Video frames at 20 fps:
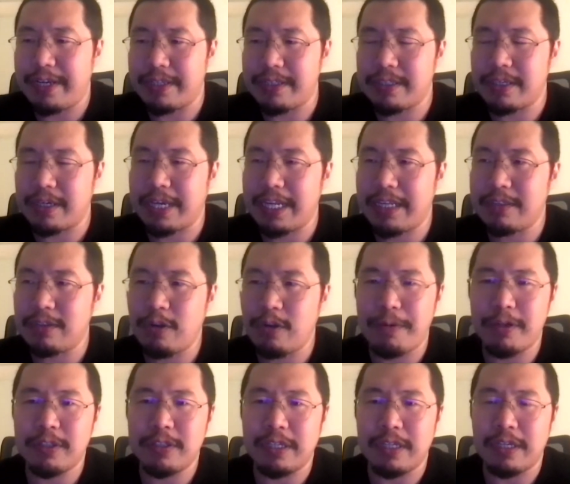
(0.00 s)
is getting so
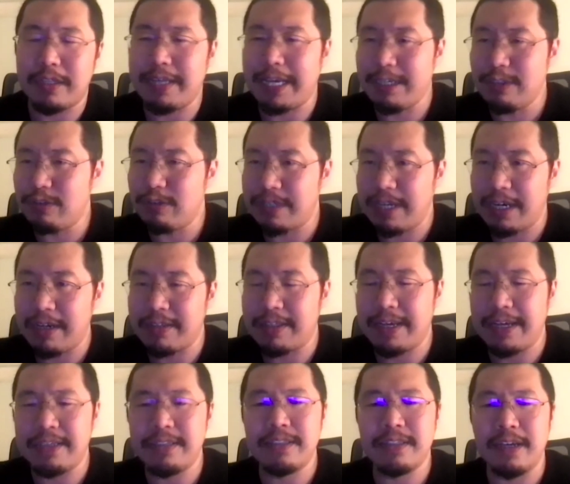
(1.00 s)
much attention
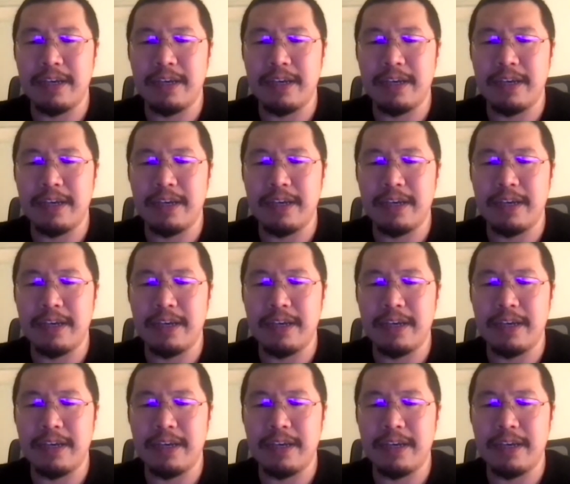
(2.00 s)
nowadays,